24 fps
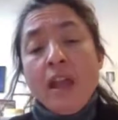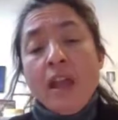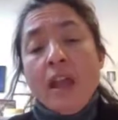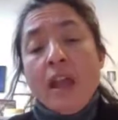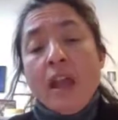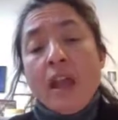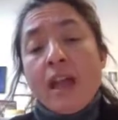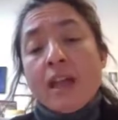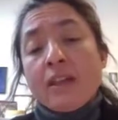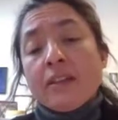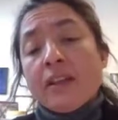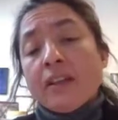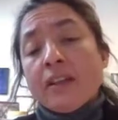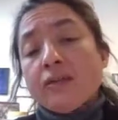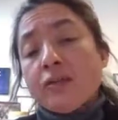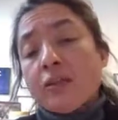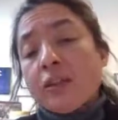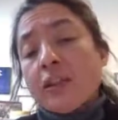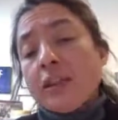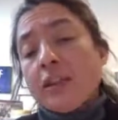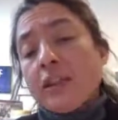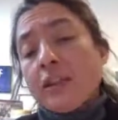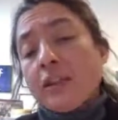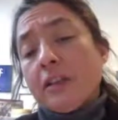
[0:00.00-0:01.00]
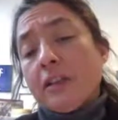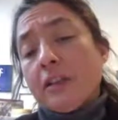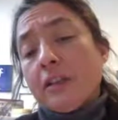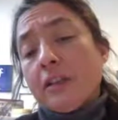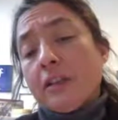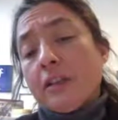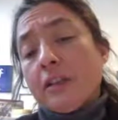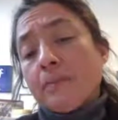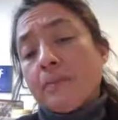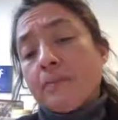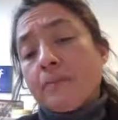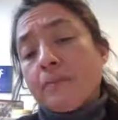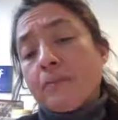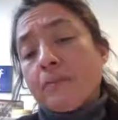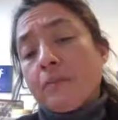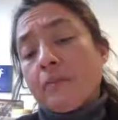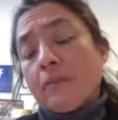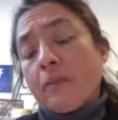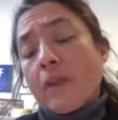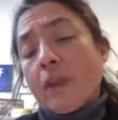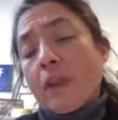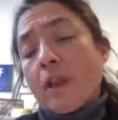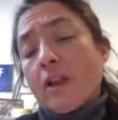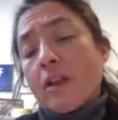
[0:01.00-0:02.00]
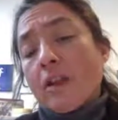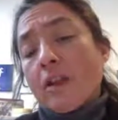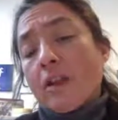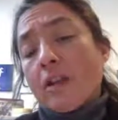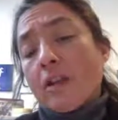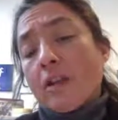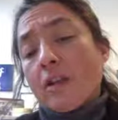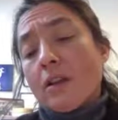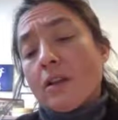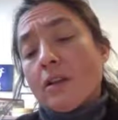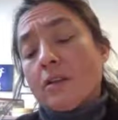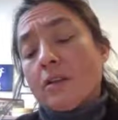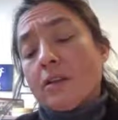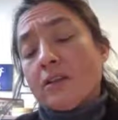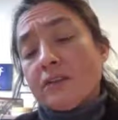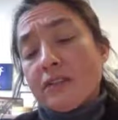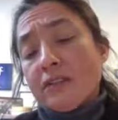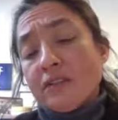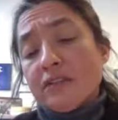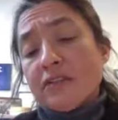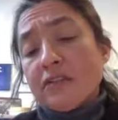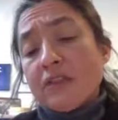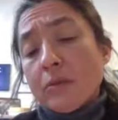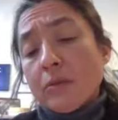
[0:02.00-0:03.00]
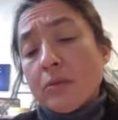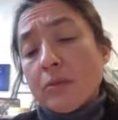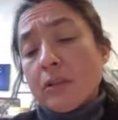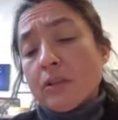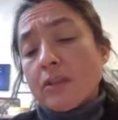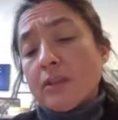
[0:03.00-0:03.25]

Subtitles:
And actually, the system